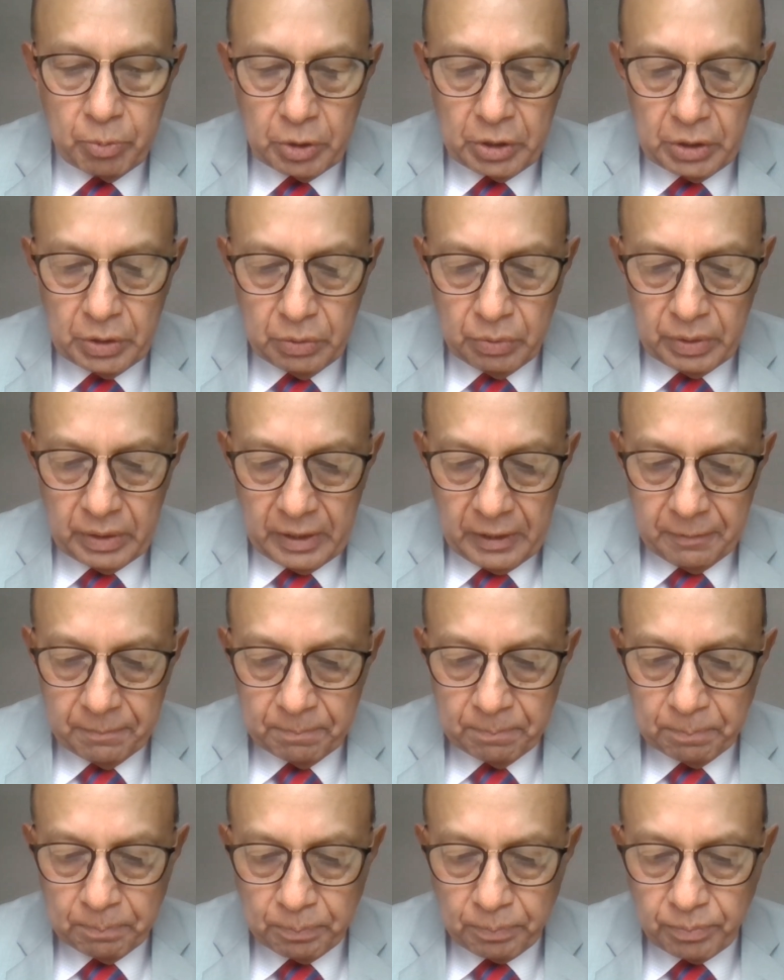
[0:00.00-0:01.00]

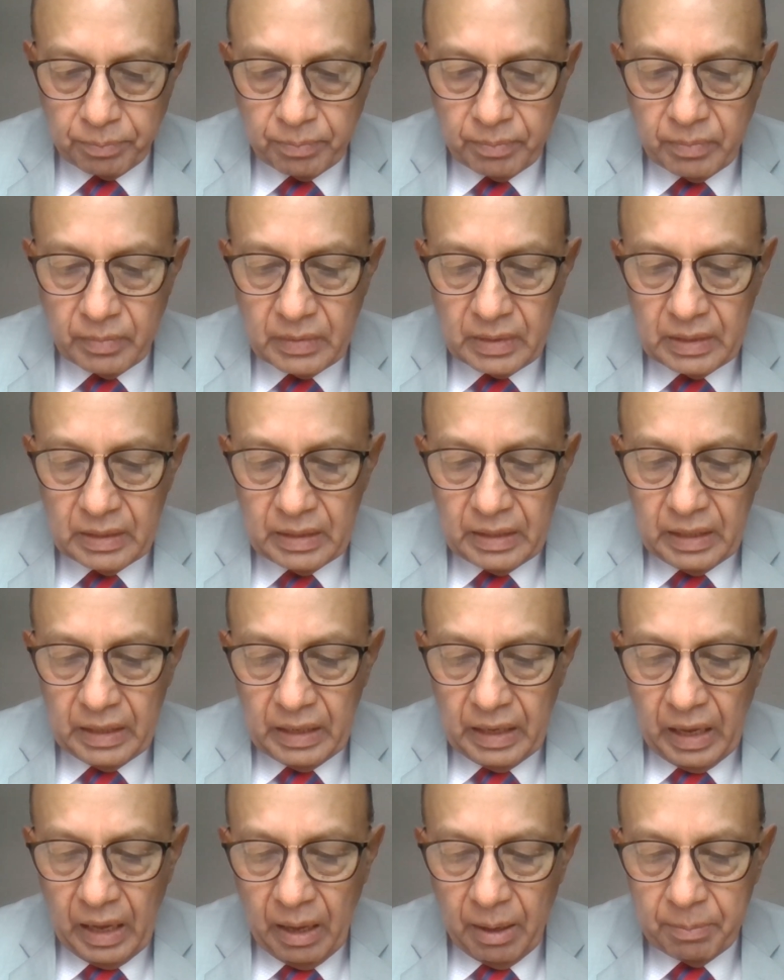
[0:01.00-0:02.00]
proteinuria,
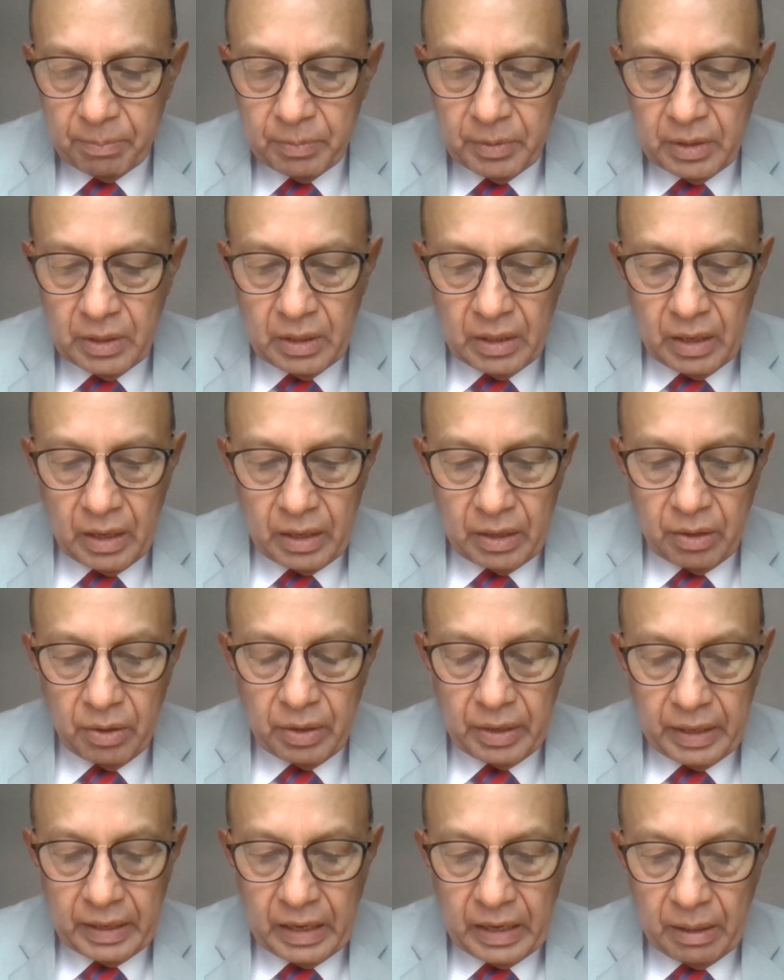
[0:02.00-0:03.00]
they have
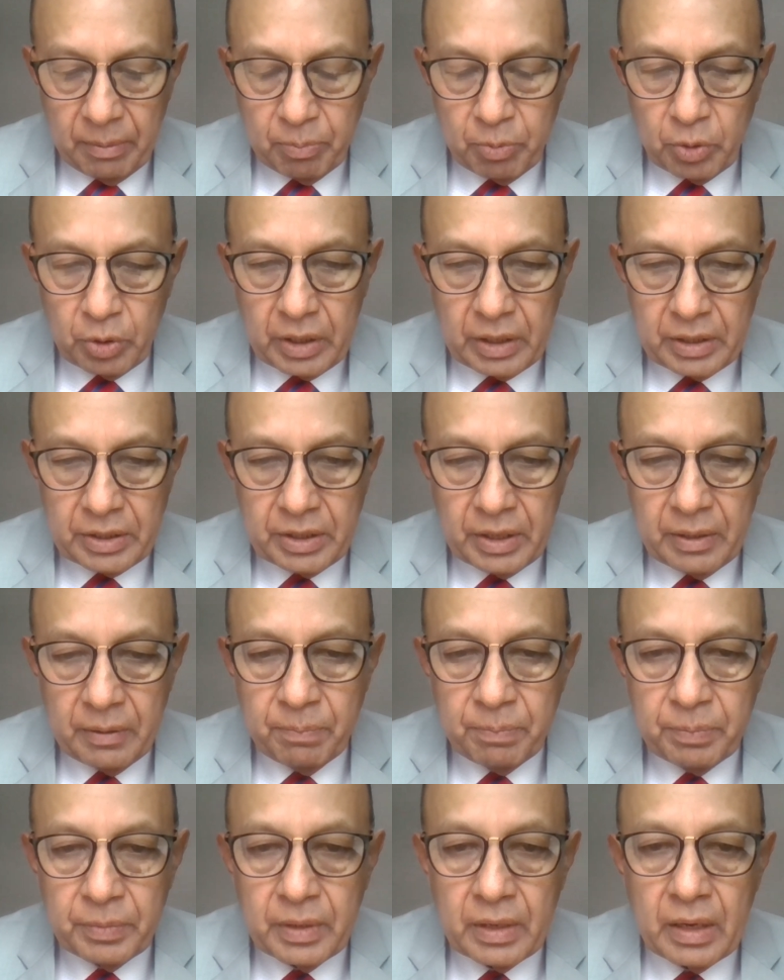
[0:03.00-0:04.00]
renal
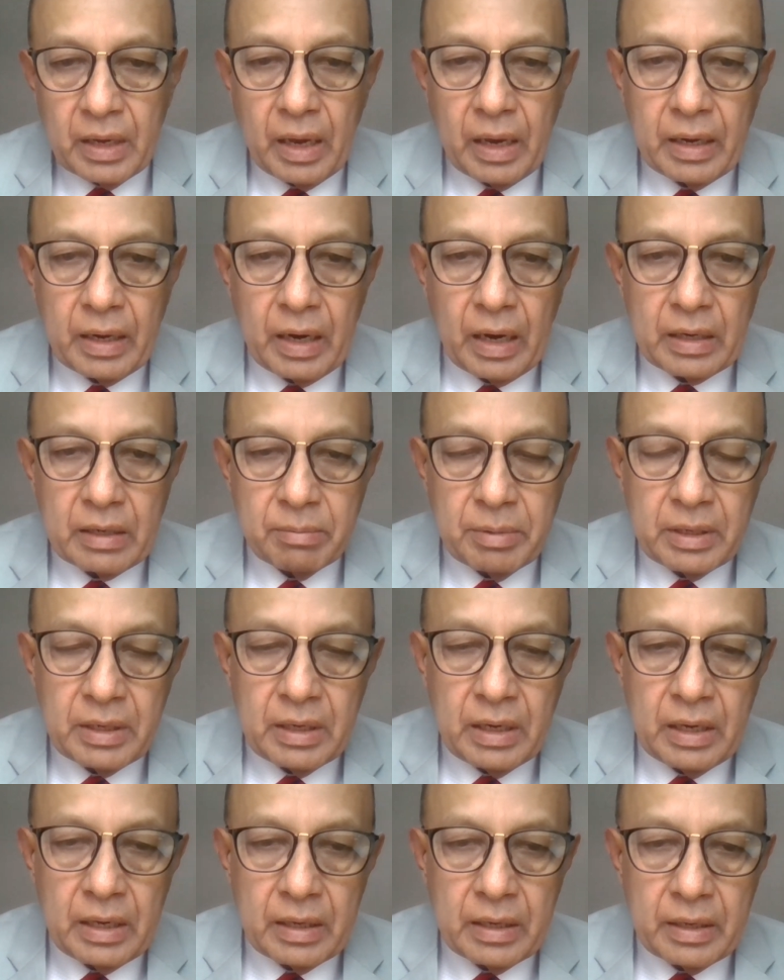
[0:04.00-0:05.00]
progression and
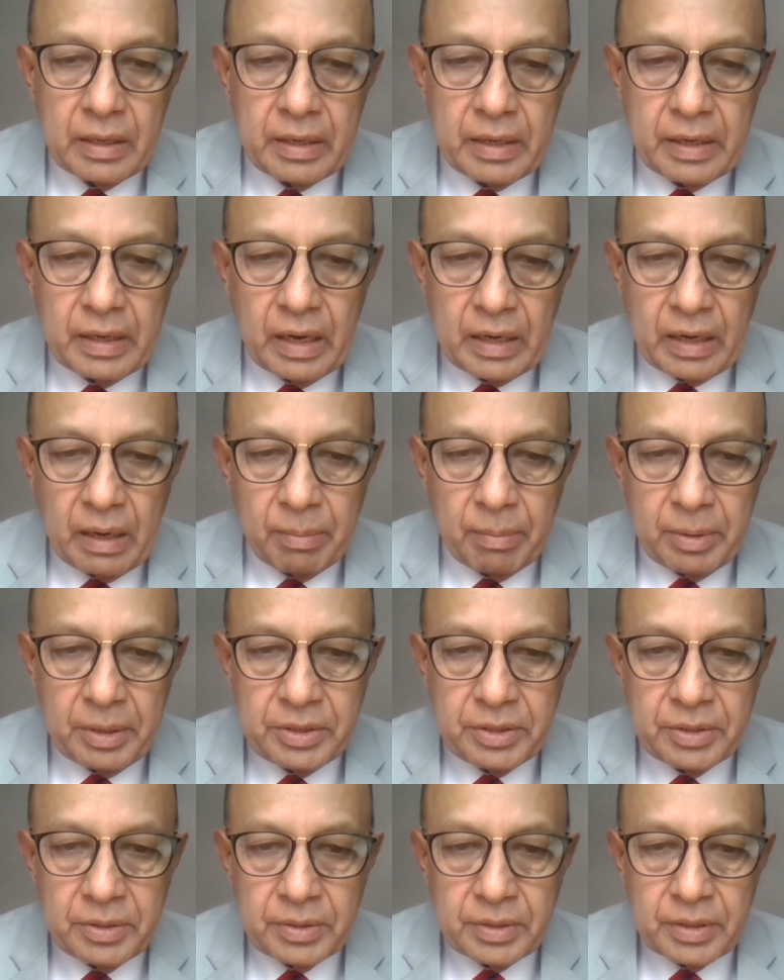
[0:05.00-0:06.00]
ultimately renal
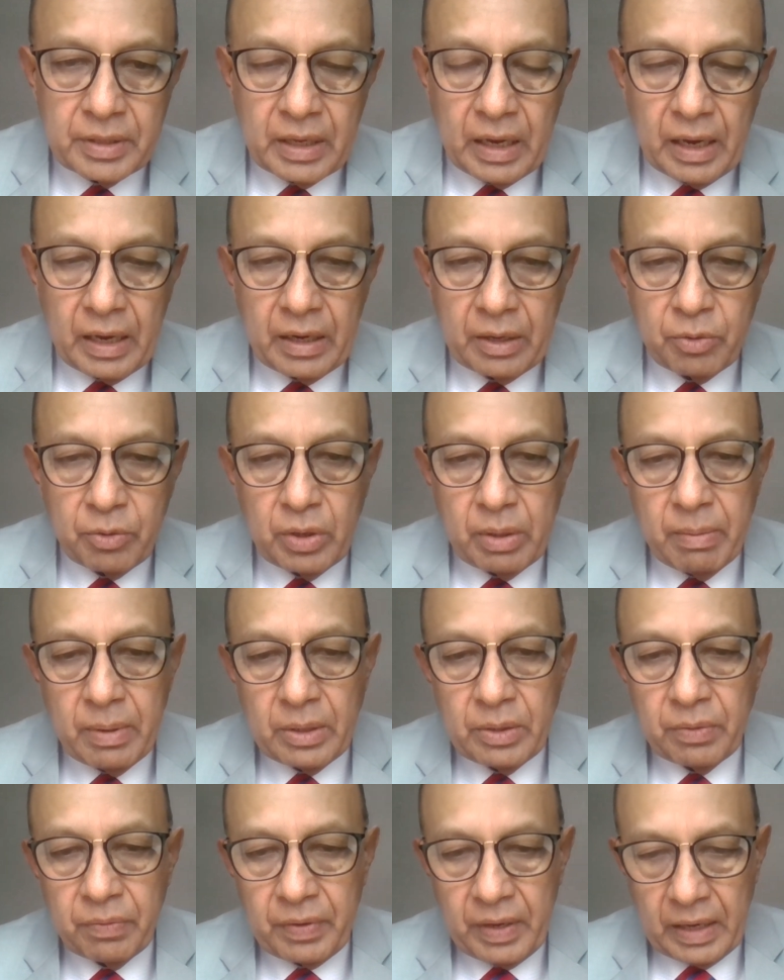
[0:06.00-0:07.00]
damage, and a good
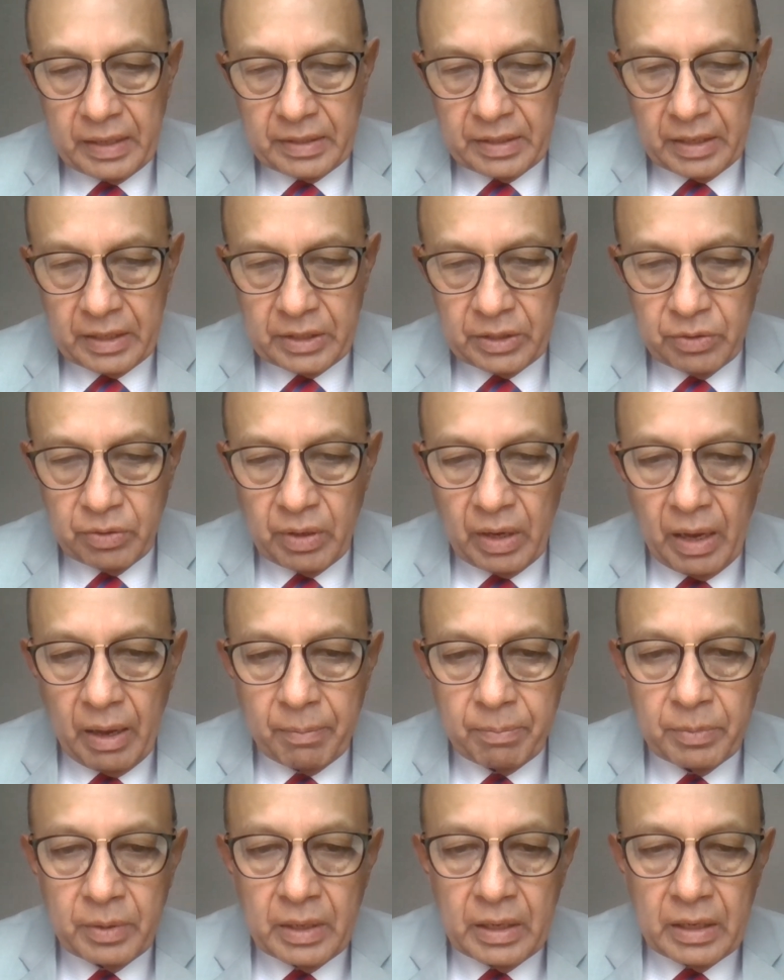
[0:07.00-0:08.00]
amount of cases you
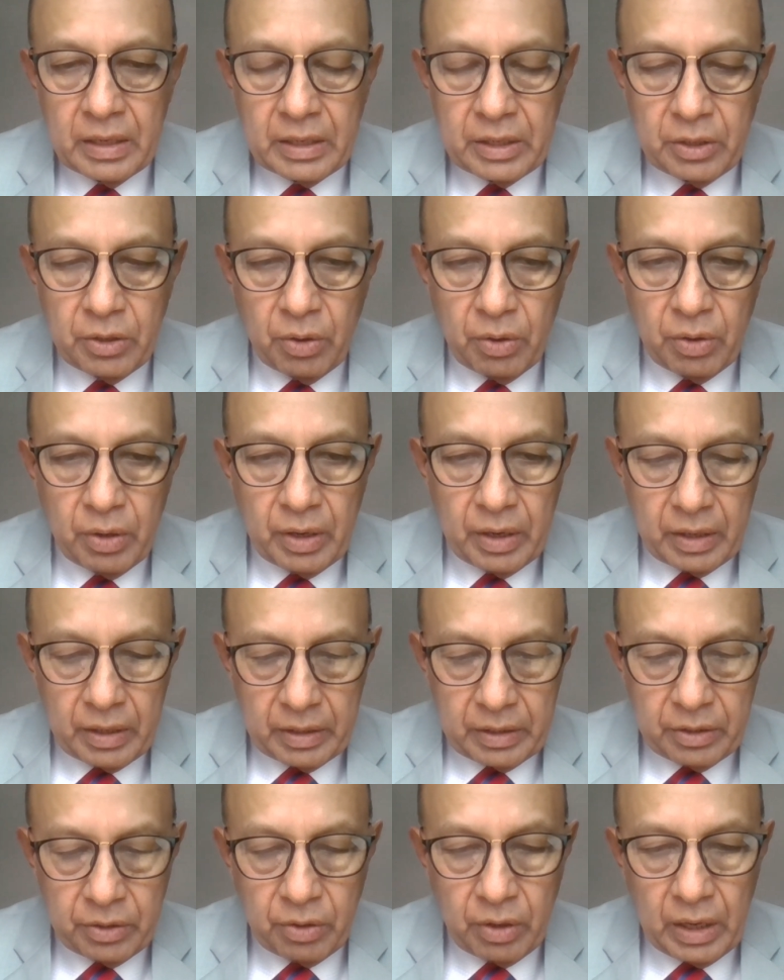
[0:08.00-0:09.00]
have
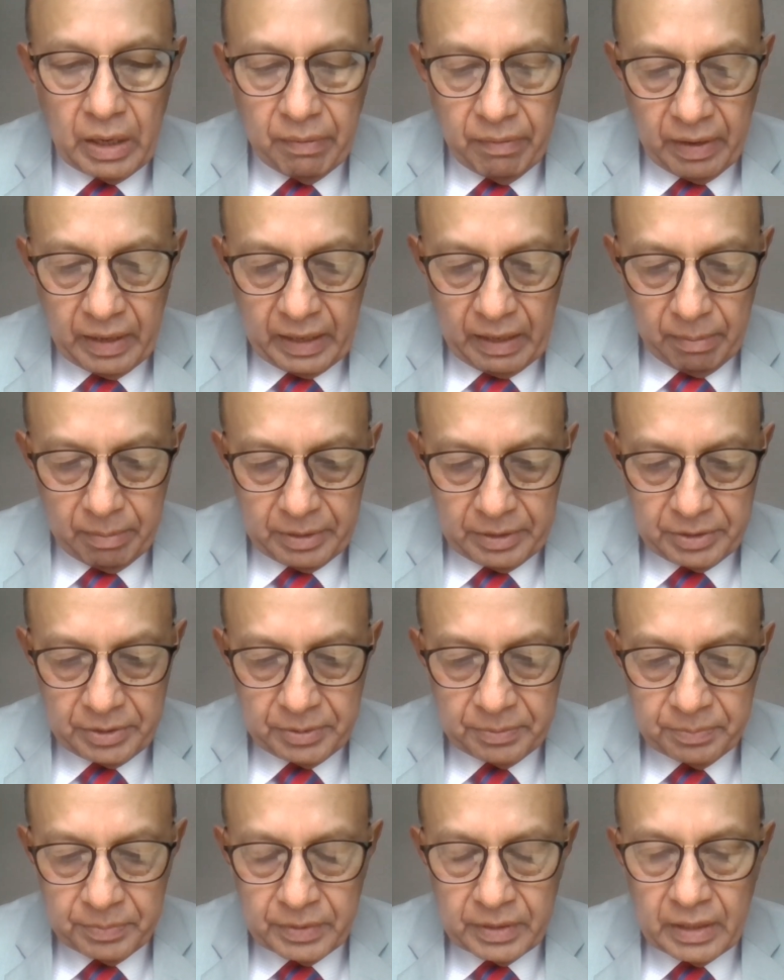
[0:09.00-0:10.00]
liver
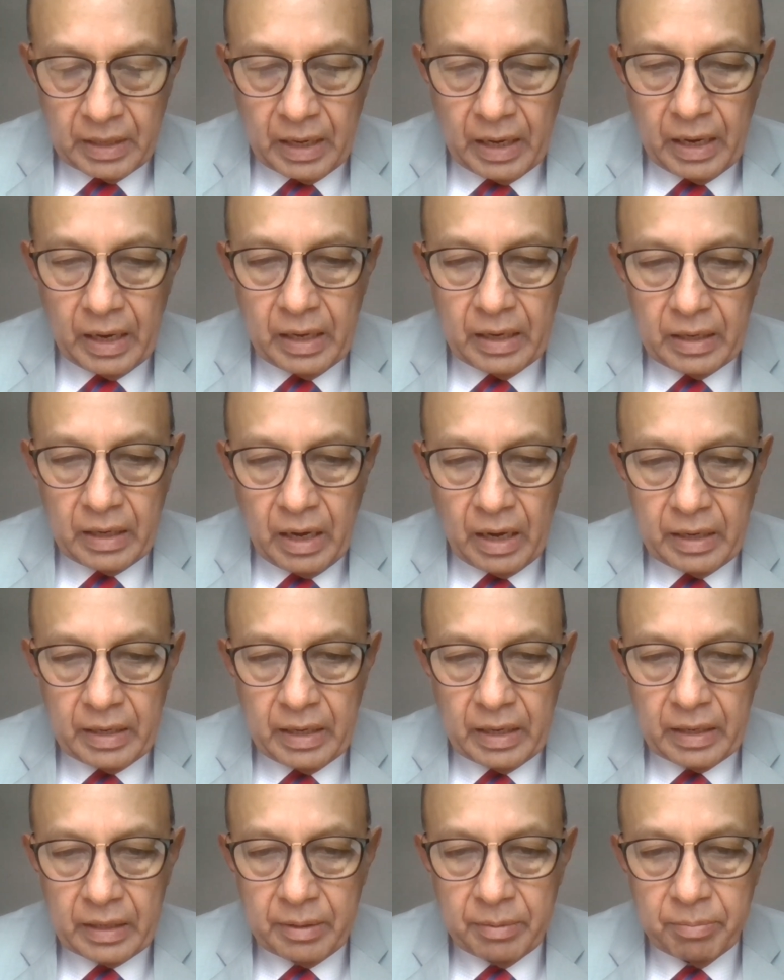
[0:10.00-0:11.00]
damage and
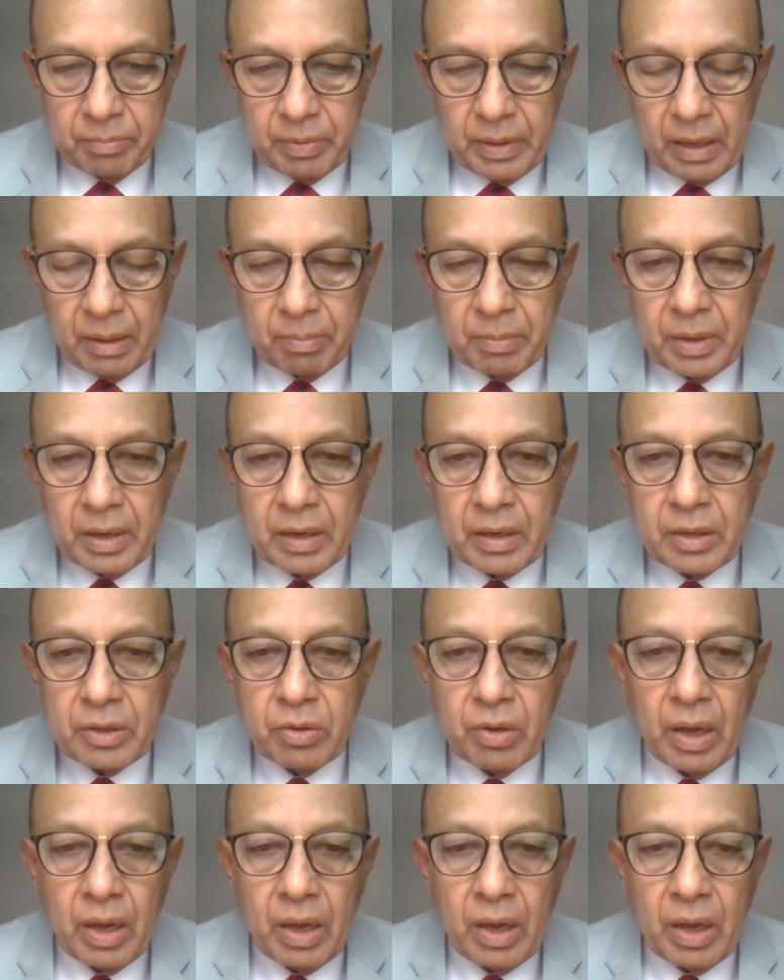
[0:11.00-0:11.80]
cardiac impairment.